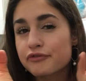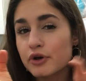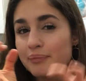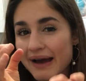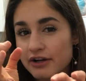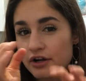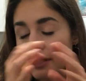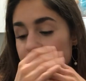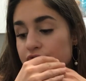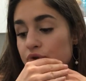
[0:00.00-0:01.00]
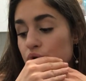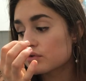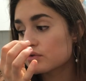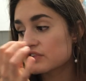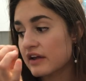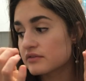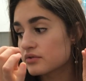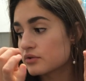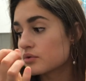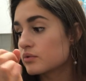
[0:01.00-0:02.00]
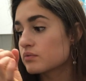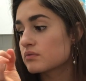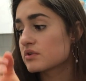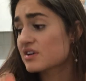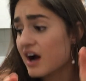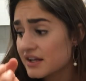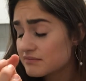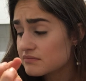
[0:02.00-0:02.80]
better if you tend to cut,